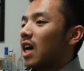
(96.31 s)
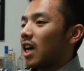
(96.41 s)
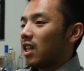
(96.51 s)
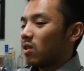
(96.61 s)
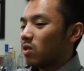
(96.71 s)

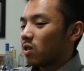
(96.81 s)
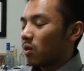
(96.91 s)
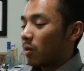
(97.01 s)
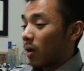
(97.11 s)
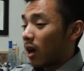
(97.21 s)
and those are
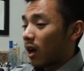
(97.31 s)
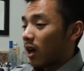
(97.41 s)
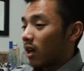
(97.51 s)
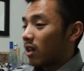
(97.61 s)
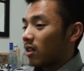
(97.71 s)

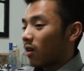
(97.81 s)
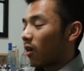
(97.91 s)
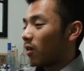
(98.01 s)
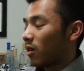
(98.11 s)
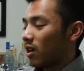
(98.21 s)
the
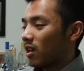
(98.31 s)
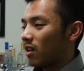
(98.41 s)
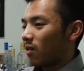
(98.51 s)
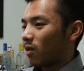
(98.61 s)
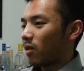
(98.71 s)
hard
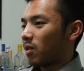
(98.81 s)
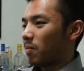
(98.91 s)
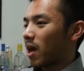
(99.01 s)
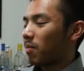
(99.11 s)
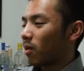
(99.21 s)
or the
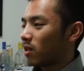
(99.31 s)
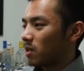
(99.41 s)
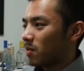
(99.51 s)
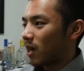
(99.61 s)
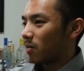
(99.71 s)
bad parts
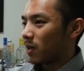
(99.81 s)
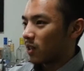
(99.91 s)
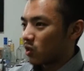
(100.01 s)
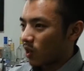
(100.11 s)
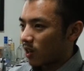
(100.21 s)
about being
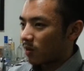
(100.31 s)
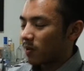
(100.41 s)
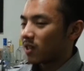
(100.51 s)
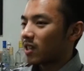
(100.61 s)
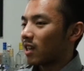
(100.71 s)
a trainer,
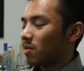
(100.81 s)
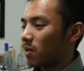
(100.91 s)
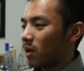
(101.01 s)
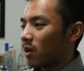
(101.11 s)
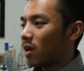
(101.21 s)
because you have to
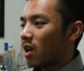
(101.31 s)
be